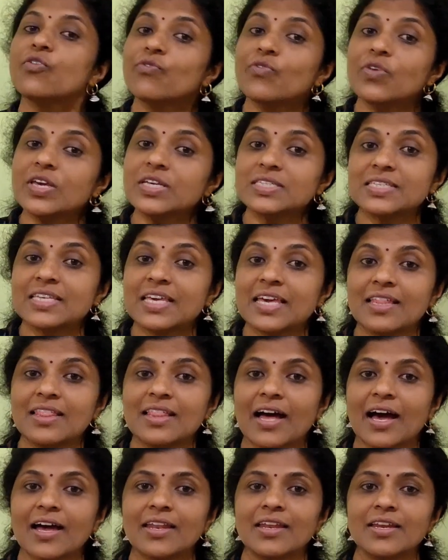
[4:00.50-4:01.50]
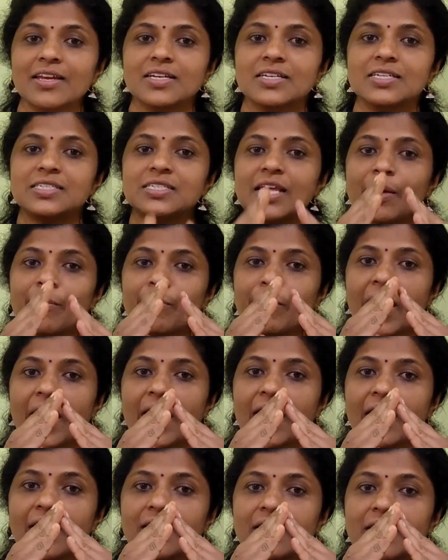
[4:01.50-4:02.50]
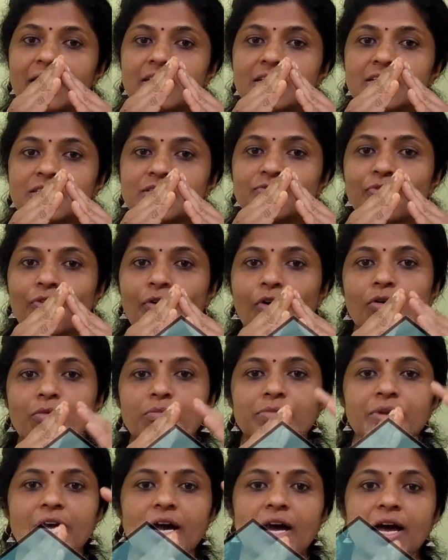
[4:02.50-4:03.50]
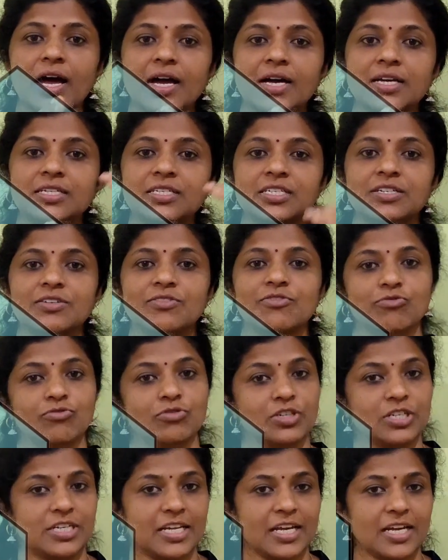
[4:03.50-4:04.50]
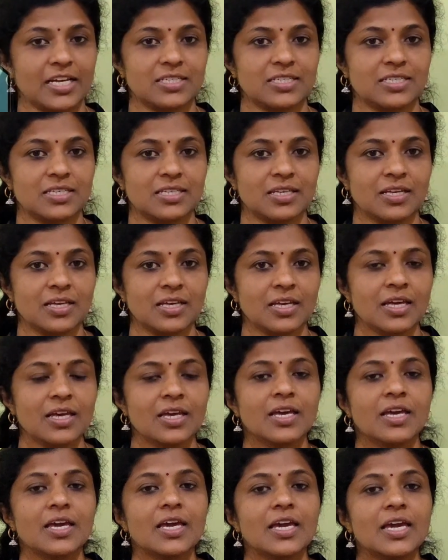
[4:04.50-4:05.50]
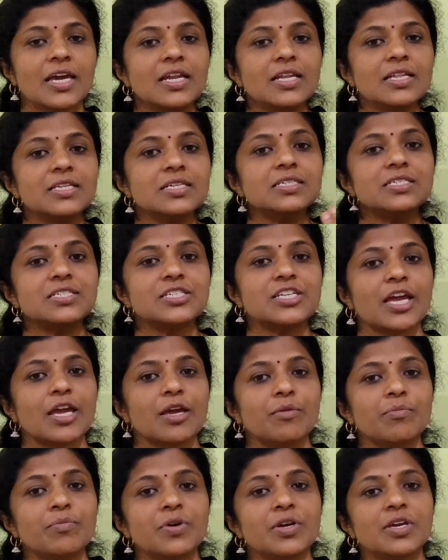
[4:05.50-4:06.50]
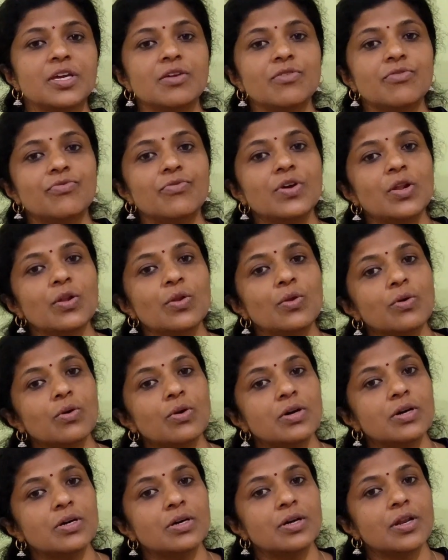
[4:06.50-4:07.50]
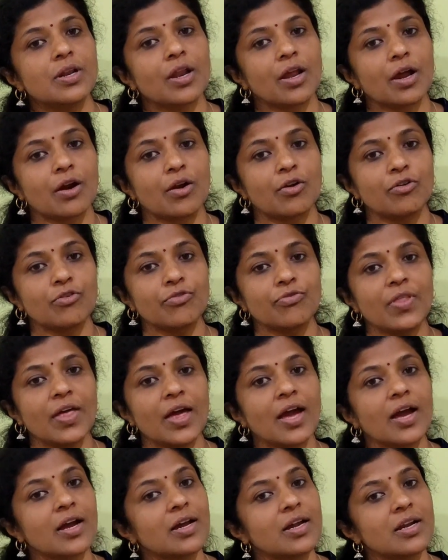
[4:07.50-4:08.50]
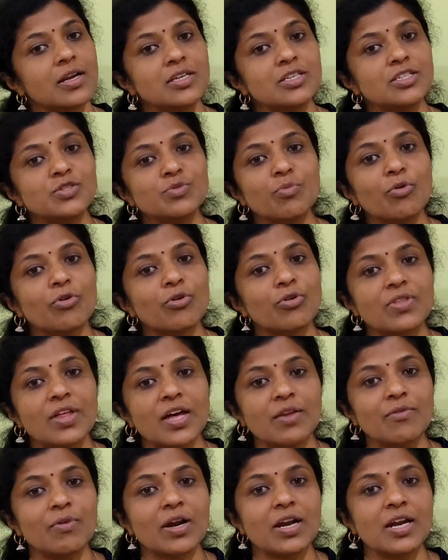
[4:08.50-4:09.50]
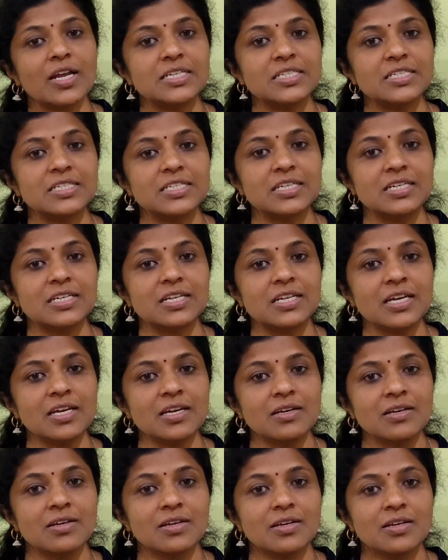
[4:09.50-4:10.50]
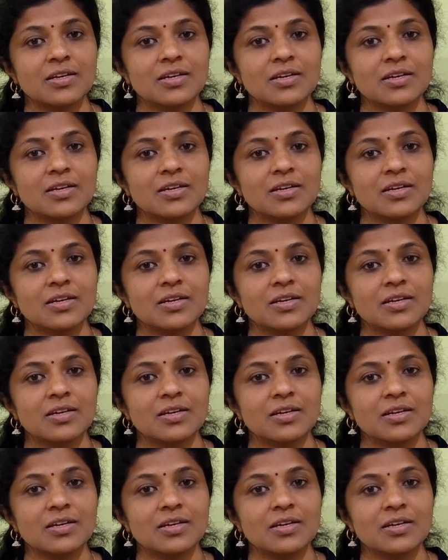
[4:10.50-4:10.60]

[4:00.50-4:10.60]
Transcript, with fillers: We see that some angle is formed at vertex. In this shape, if we look, none of the angle is more than 180 degree.